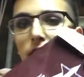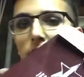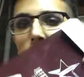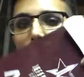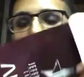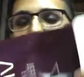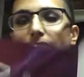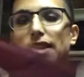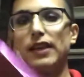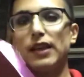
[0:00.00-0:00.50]
the
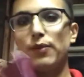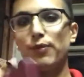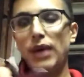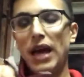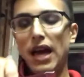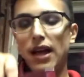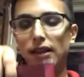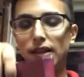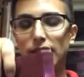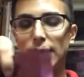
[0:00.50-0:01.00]
Alien
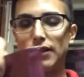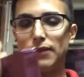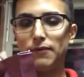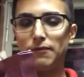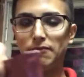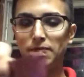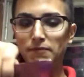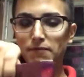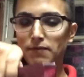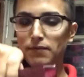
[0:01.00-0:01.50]
palette.
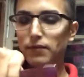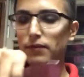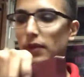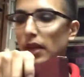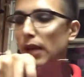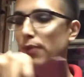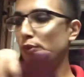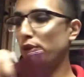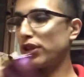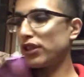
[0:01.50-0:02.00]

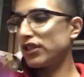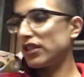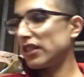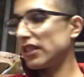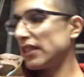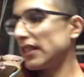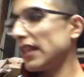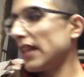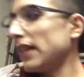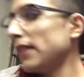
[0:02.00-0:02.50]
I
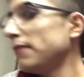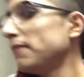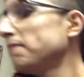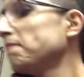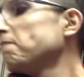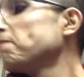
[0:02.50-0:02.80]
purchased it